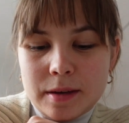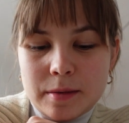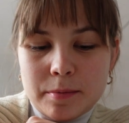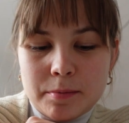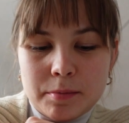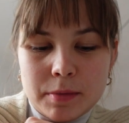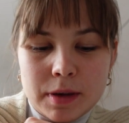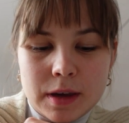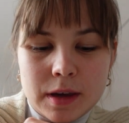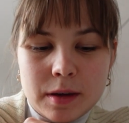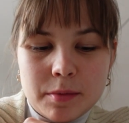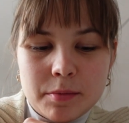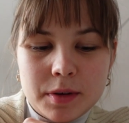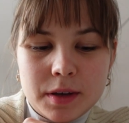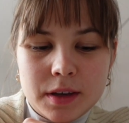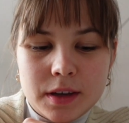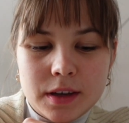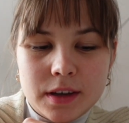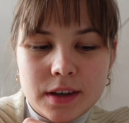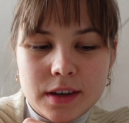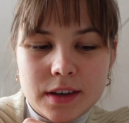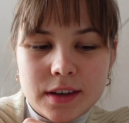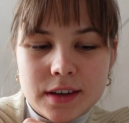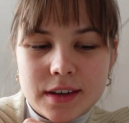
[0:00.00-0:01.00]

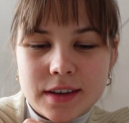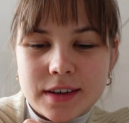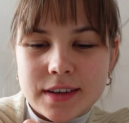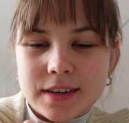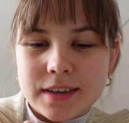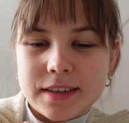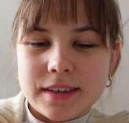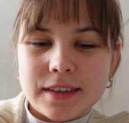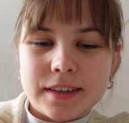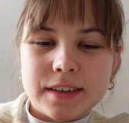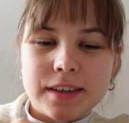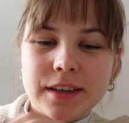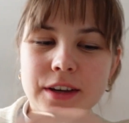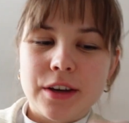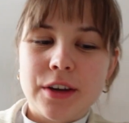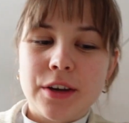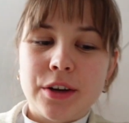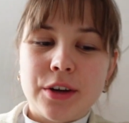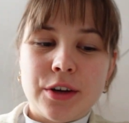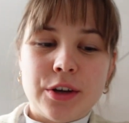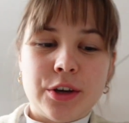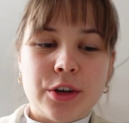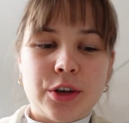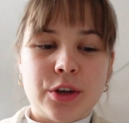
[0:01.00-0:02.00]
Maybe
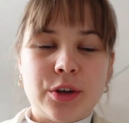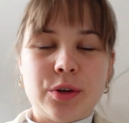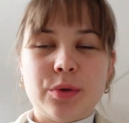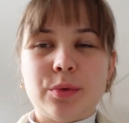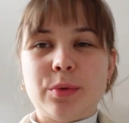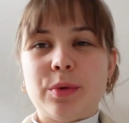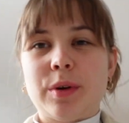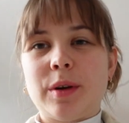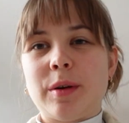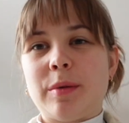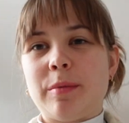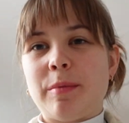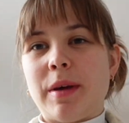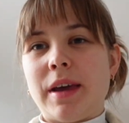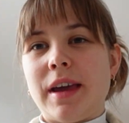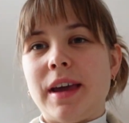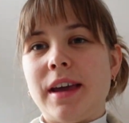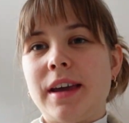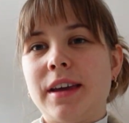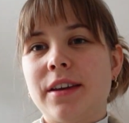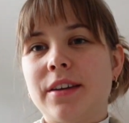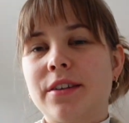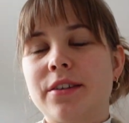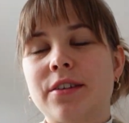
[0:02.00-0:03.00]
you want to
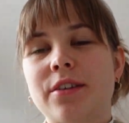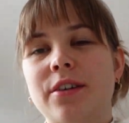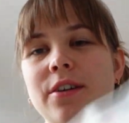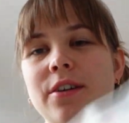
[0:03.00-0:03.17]
make your